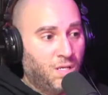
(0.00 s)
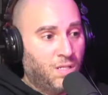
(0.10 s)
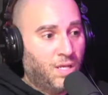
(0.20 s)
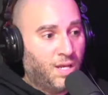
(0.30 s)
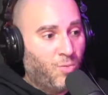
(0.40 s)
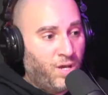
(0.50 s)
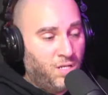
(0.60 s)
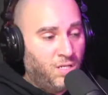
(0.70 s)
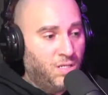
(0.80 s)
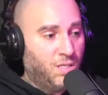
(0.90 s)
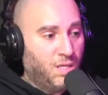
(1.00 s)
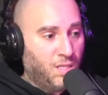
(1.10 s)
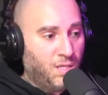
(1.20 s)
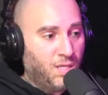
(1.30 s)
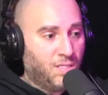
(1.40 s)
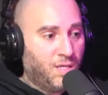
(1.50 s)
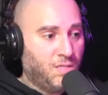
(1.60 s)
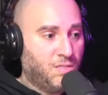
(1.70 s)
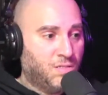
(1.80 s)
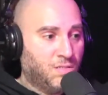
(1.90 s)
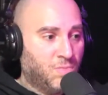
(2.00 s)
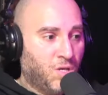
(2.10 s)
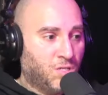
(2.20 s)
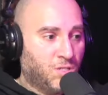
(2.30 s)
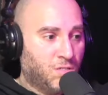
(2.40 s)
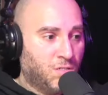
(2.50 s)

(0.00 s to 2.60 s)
like I wanted to get tested just to make sure.